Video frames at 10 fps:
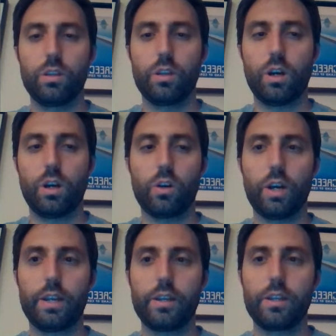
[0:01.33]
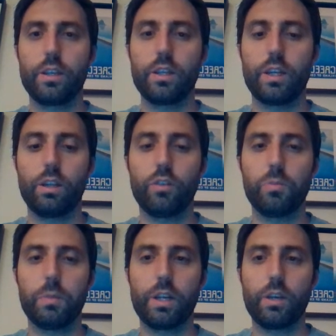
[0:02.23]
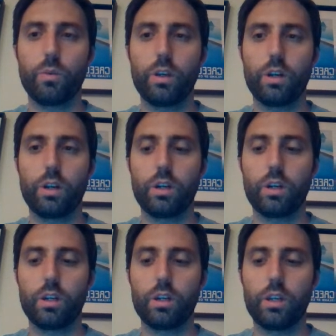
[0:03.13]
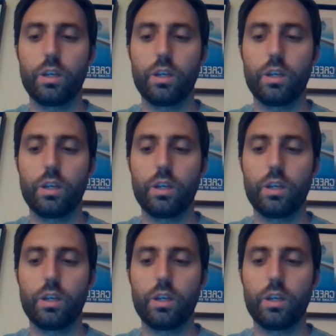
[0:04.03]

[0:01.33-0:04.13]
All right. Hello, everybody. We are